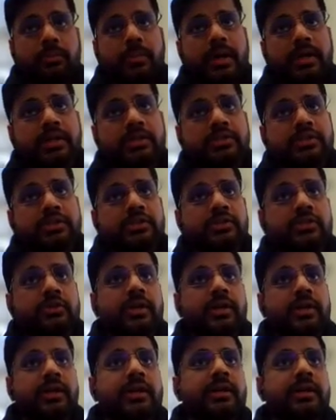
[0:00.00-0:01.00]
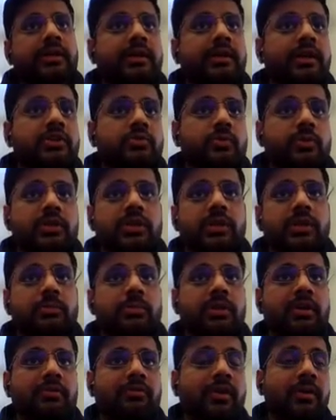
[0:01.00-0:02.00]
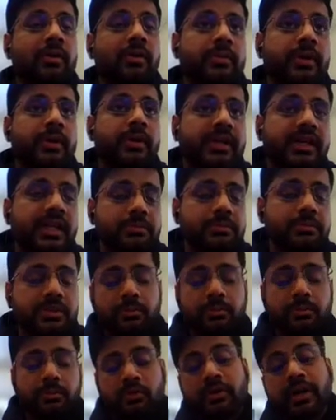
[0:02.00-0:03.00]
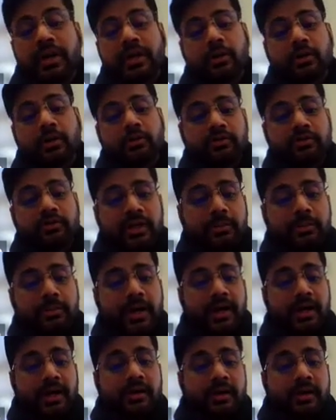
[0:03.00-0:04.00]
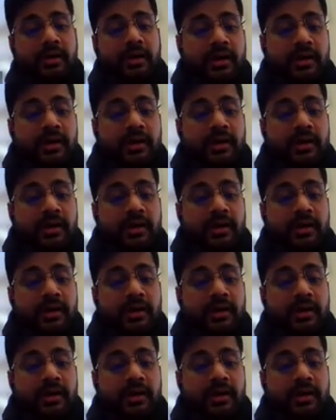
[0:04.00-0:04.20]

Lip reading: managers, you can get in touch with the development teams and provide your feedback.